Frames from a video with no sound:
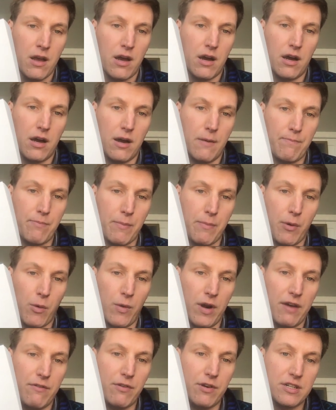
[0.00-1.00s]
But
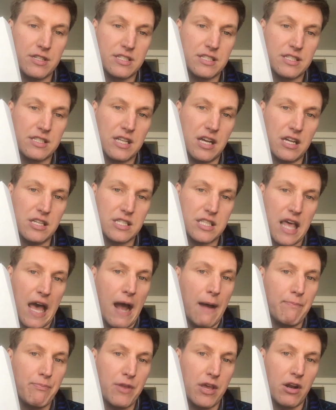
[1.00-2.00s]
whenever it does
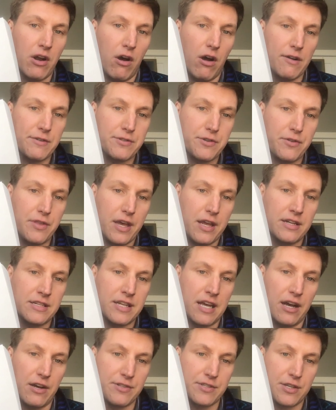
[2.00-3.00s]
that, it also then
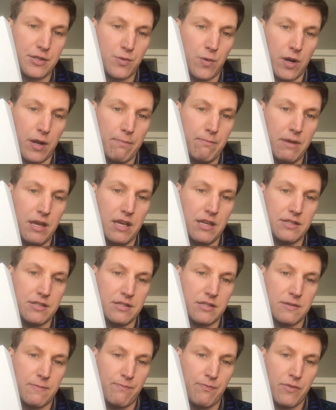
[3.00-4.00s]
tells us what it
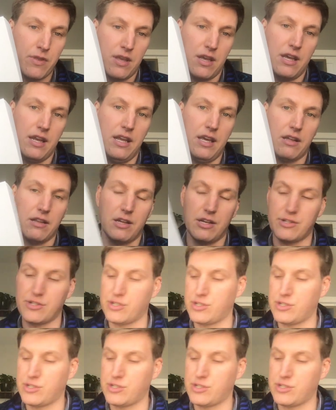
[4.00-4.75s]
means in English.